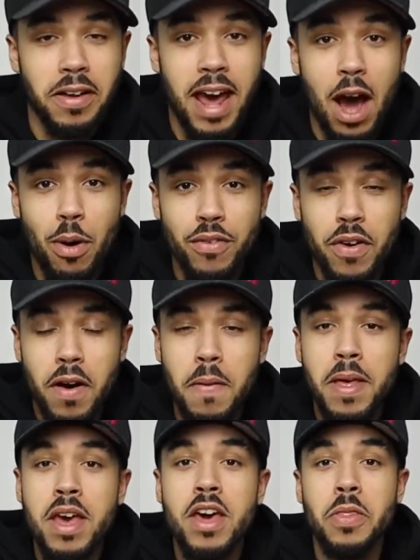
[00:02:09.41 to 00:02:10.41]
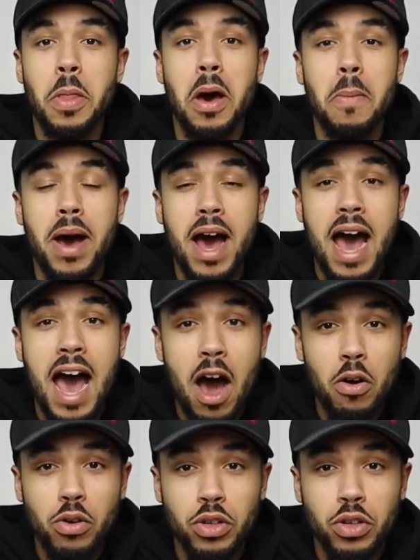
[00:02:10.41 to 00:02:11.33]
However, no matter how